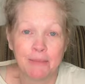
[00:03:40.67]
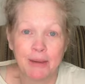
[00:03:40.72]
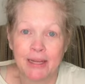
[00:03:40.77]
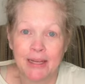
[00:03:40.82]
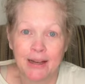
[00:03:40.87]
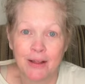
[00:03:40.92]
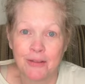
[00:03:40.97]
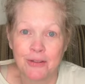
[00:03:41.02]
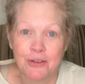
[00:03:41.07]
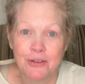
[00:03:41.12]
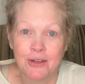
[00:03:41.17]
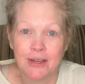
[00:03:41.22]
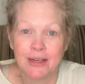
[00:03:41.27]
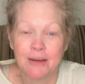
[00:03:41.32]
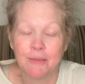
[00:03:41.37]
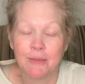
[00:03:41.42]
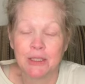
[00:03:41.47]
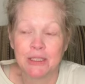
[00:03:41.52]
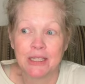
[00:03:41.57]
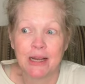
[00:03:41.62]
paint all the
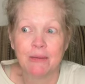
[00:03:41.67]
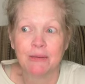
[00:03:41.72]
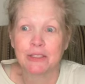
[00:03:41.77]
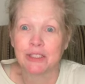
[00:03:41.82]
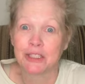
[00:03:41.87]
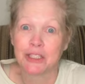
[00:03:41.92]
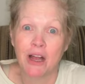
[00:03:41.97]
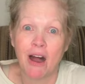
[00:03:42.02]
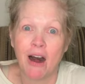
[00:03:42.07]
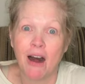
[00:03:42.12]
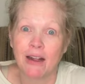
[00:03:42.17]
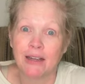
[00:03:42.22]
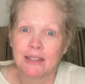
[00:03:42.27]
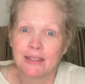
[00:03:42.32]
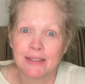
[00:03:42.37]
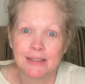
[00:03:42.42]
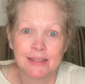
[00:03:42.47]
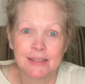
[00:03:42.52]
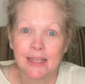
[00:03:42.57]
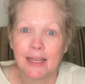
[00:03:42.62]
trim, which I was shocked
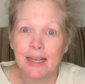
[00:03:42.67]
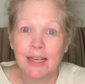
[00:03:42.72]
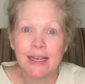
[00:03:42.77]
because